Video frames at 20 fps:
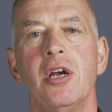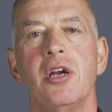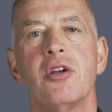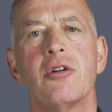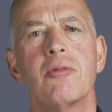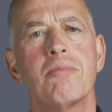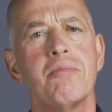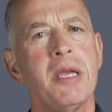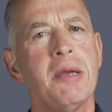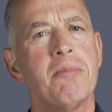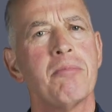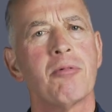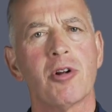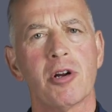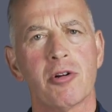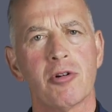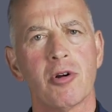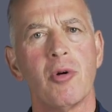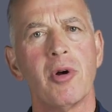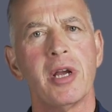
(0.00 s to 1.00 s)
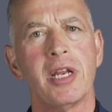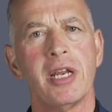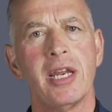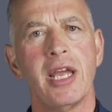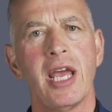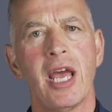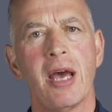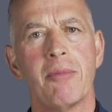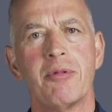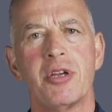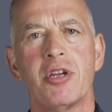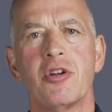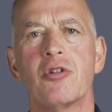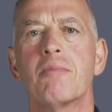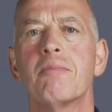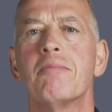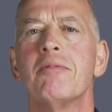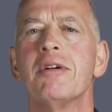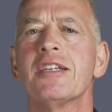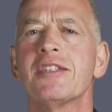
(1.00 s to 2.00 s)
Your people are growing and happy. Your
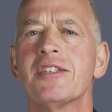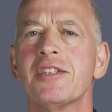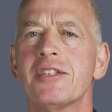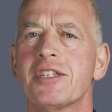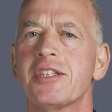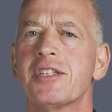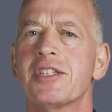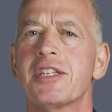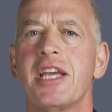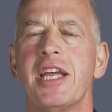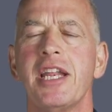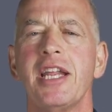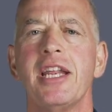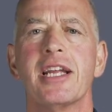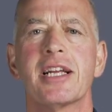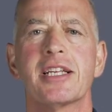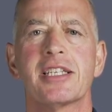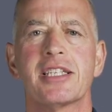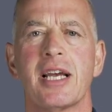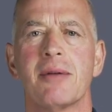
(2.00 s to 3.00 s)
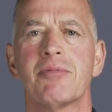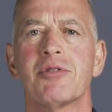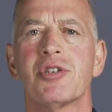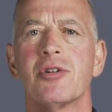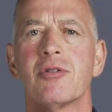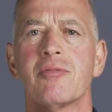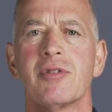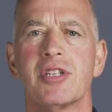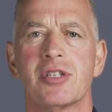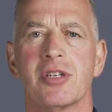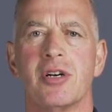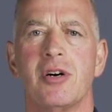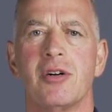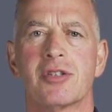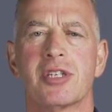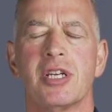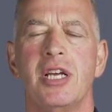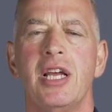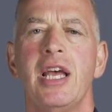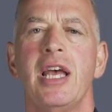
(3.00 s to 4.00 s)
business is getting exceptional
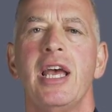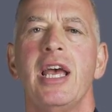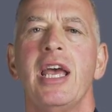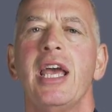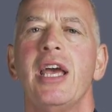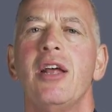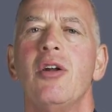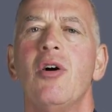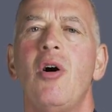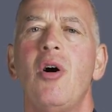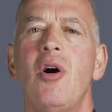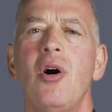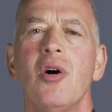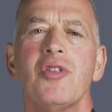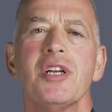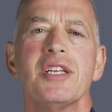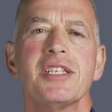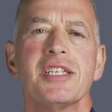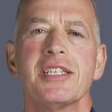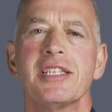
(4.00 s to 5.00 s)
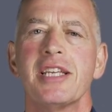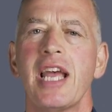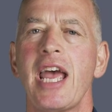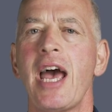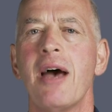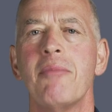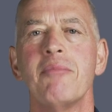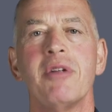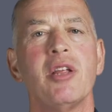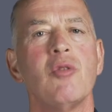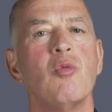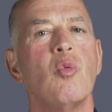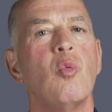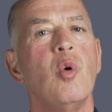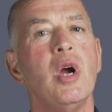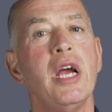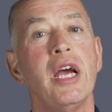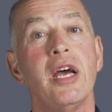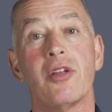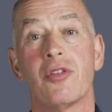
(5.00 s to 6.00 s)
results. And all this is happening
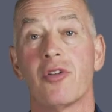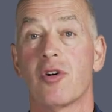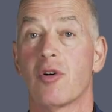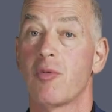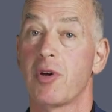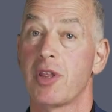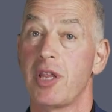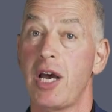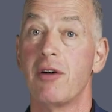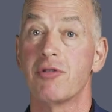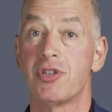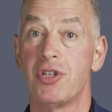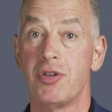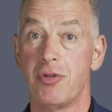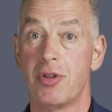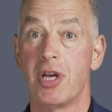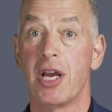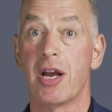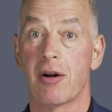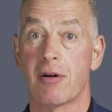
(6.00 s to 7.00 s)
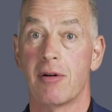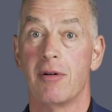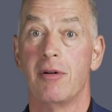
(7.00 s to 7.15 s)
with or without you there.